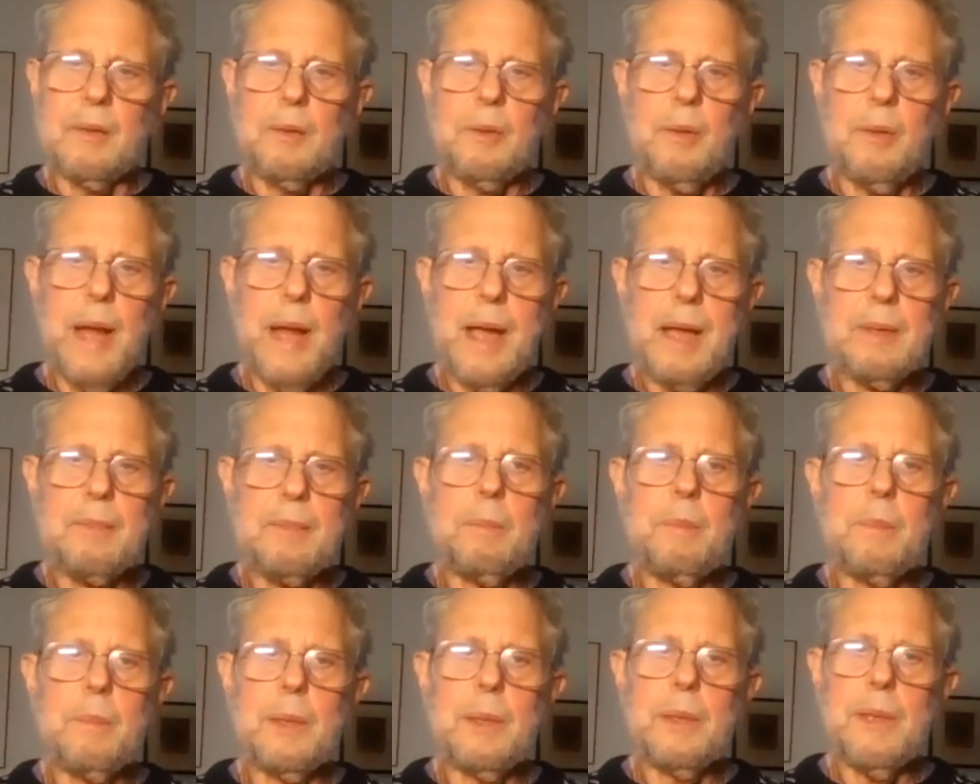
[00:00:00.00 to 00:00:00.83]

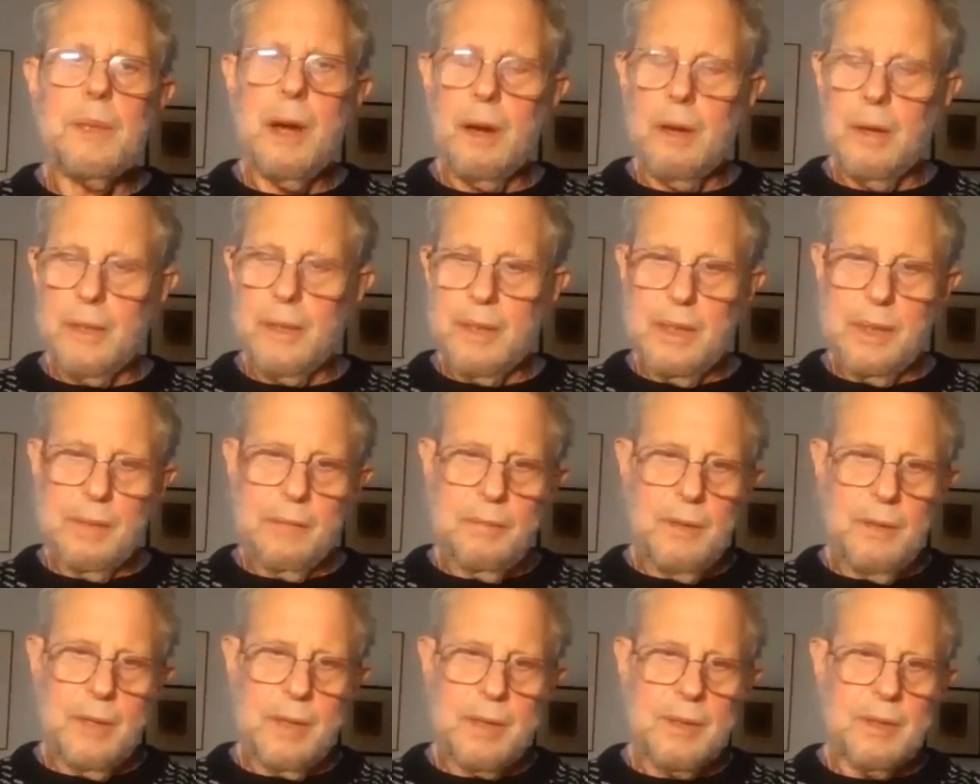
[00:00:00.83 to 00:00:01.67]
great majority
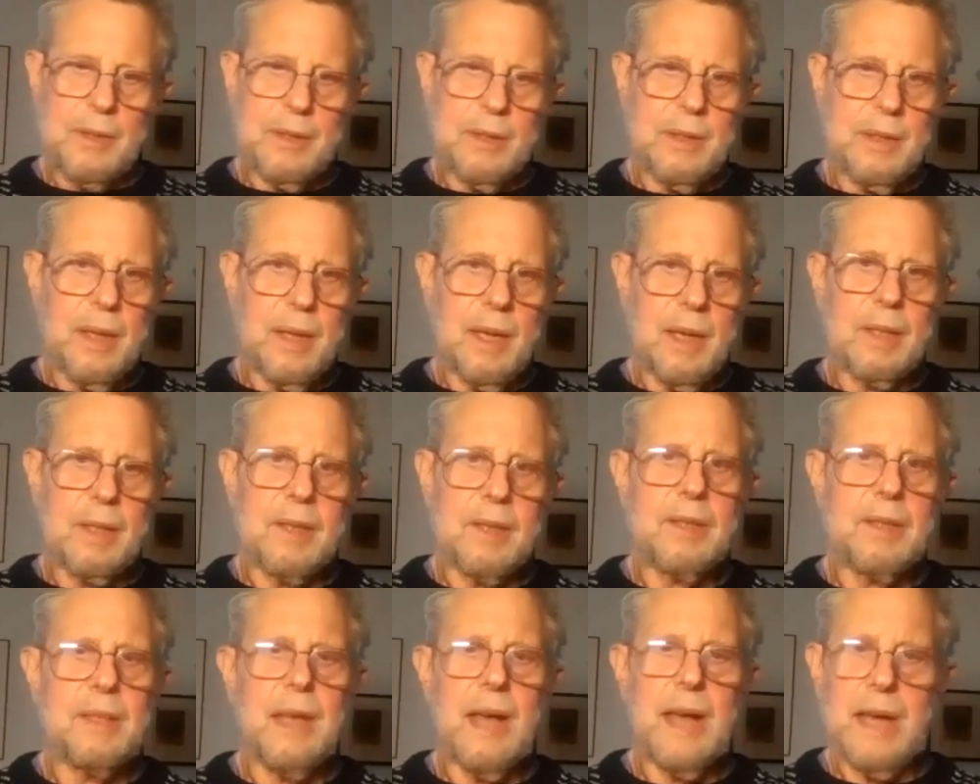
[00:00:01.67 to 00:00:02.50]
of us
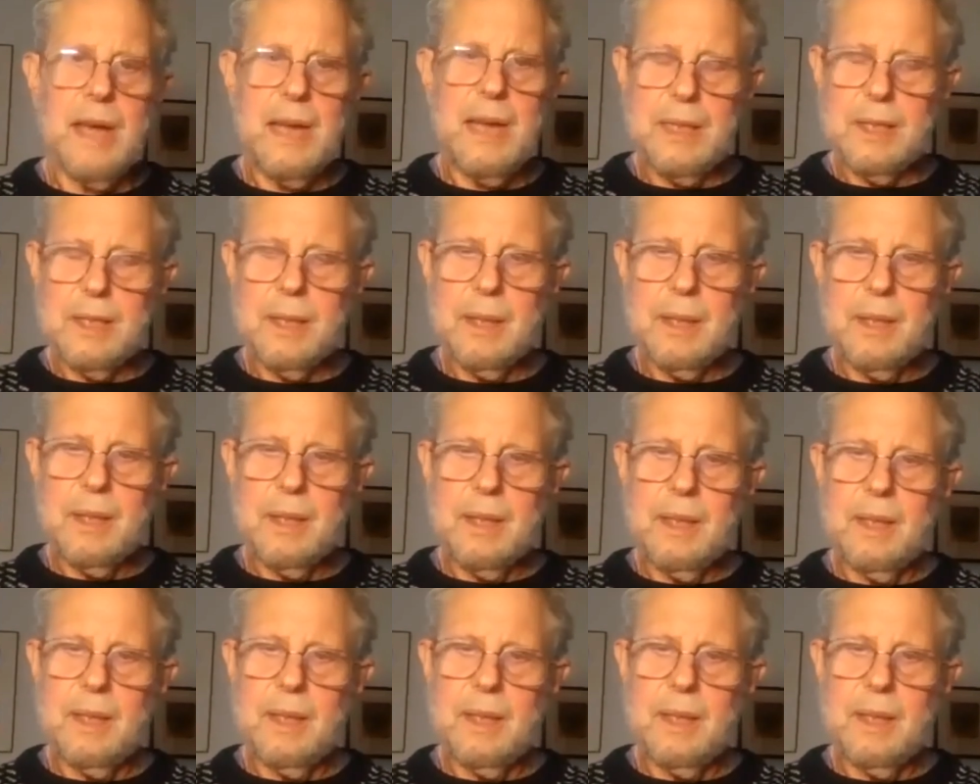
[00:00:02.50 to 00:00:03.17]
stayed